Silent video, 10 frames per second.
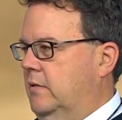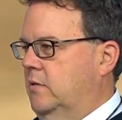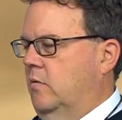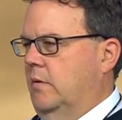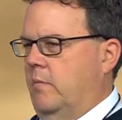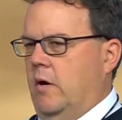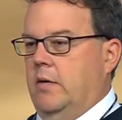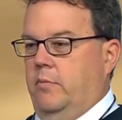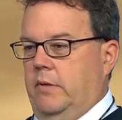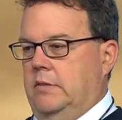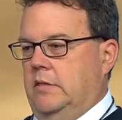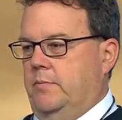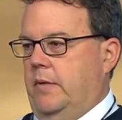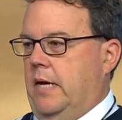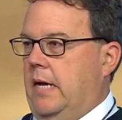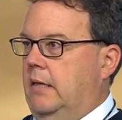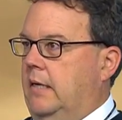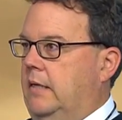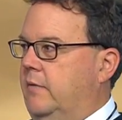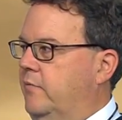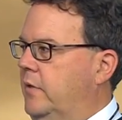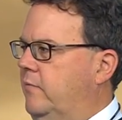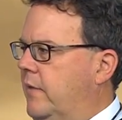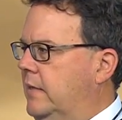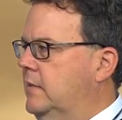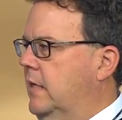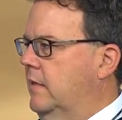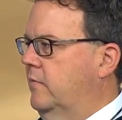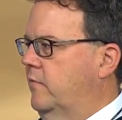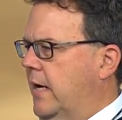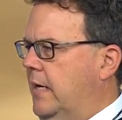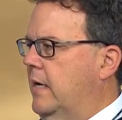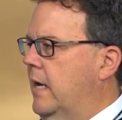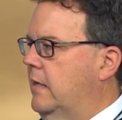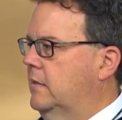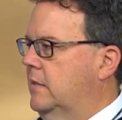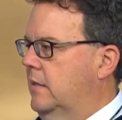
And so the marketplace has been highlighting different events on Friday nights,